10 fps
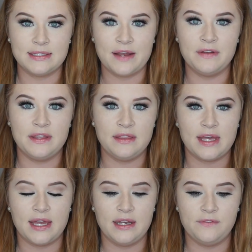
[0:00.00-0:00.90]
Everything
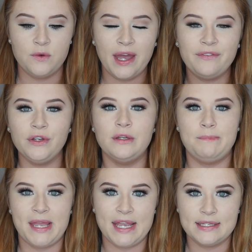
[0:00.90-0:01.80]
that, if you have a good
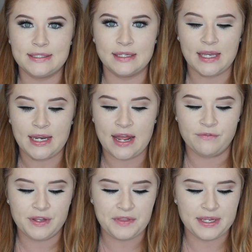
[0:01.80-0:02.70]
base, again,
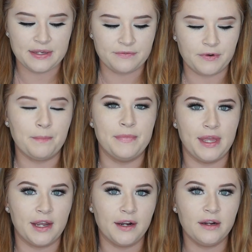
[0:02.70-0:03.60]
everything from
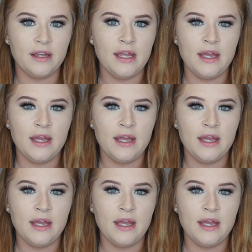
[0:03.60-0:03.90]
there